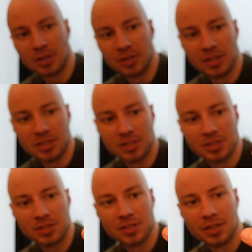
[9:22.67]
and
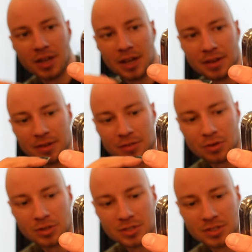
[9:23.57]
conditions, of
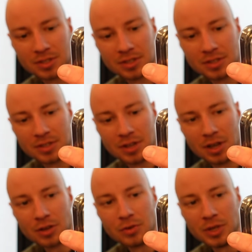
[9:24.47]
course.
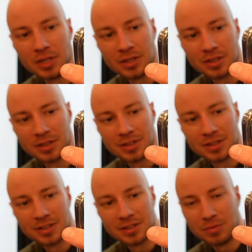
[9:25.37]
Agree
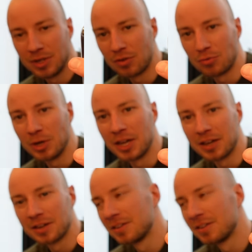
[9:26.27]
without reading.